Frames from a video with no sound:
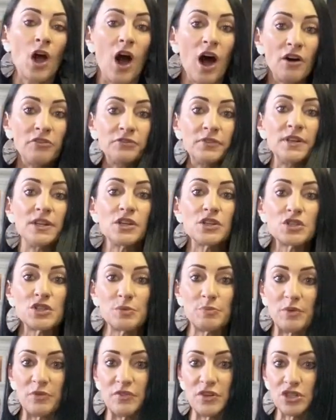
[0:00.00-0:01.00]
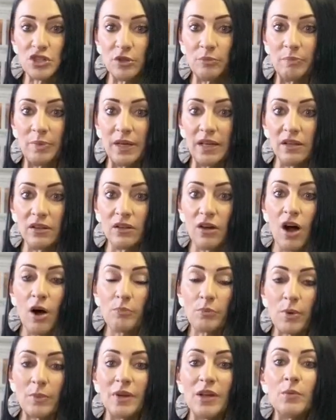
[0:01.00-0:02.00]
Often a superficial peel are
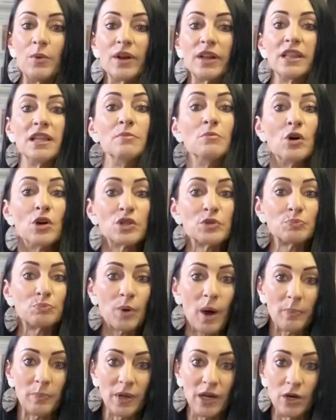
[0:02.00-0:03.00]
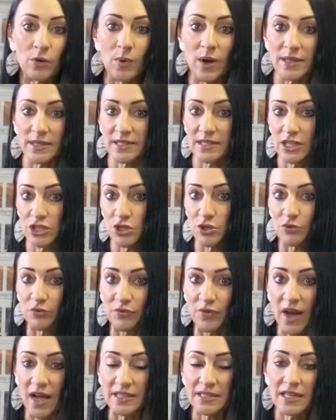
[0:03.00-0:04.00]
probably one of the most popular ones that you'd
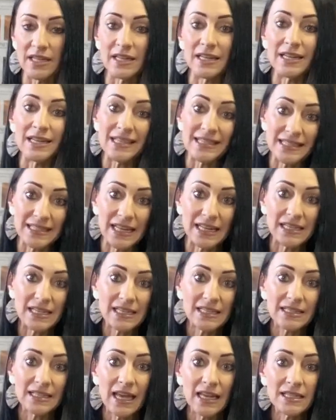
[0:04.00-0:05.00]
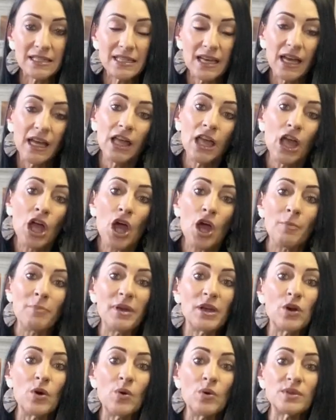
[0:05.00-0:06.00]
find in an aesthetic center,
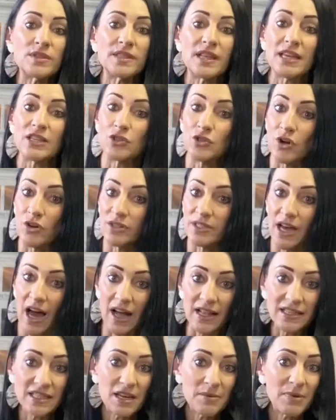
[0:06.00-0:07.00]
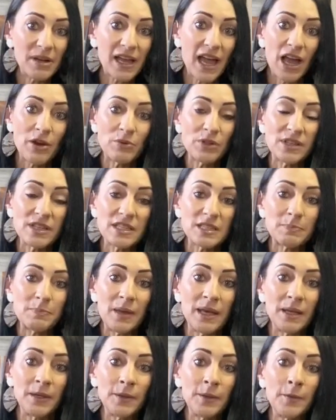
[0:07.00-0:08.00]
because there's no downtime again with this
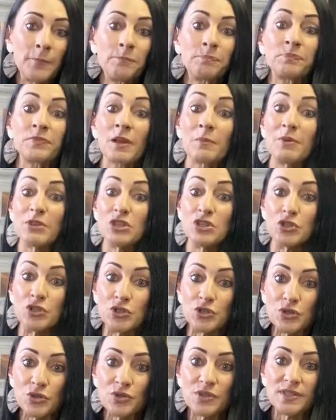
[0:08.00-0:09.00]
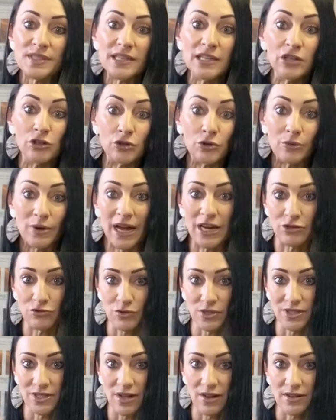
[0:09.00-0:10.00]
peel, but you do see great
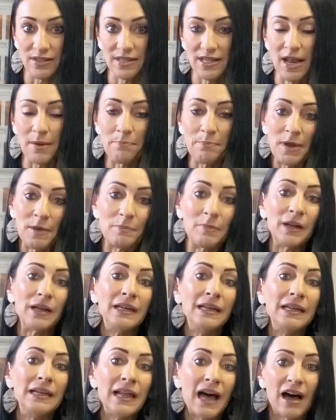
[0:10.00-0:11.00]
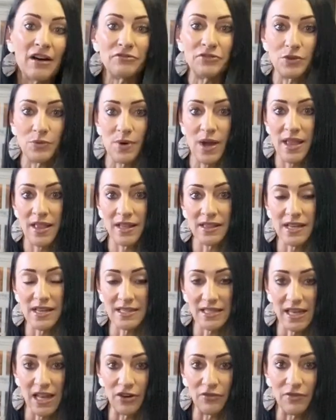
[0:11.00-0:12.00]
results and people love the way that their
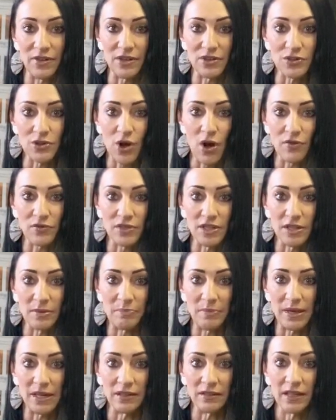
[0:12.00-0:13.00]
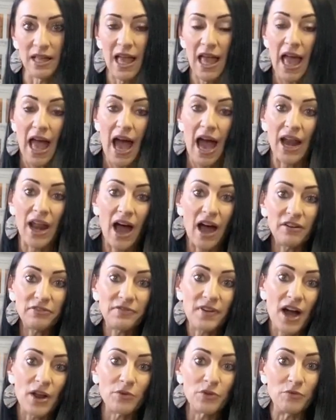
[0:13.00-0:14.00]
skin feels after the peel. And I
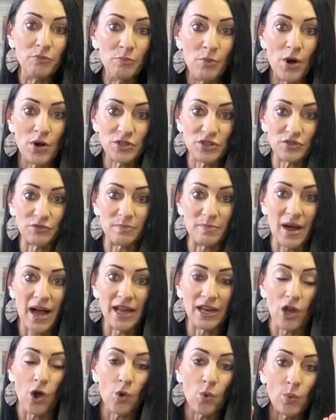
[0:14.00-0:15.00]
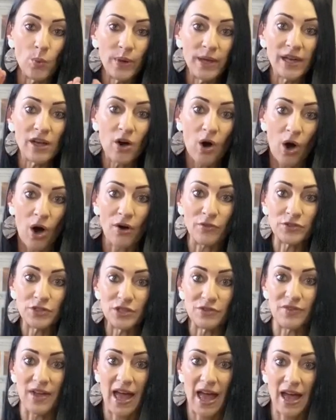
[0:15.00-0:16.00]
find with most of mine, a week after
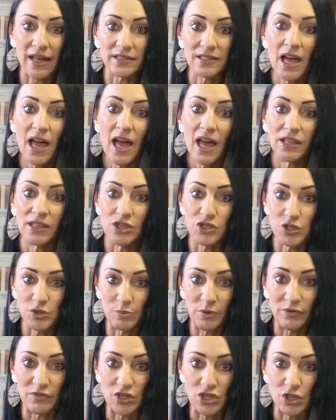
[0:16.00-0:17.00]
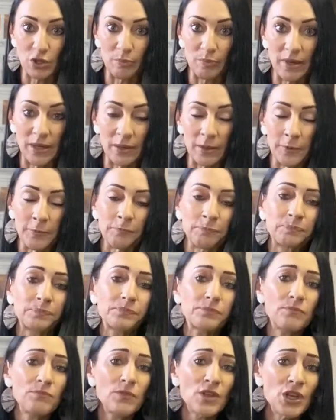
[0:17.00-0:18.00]
you've had the superficial peel,
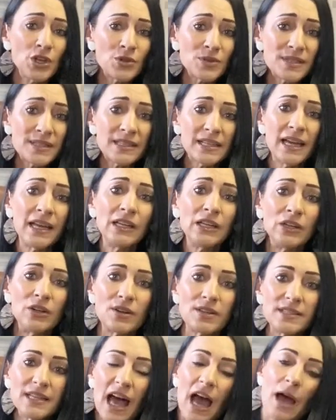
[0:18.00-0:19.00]
your skin looks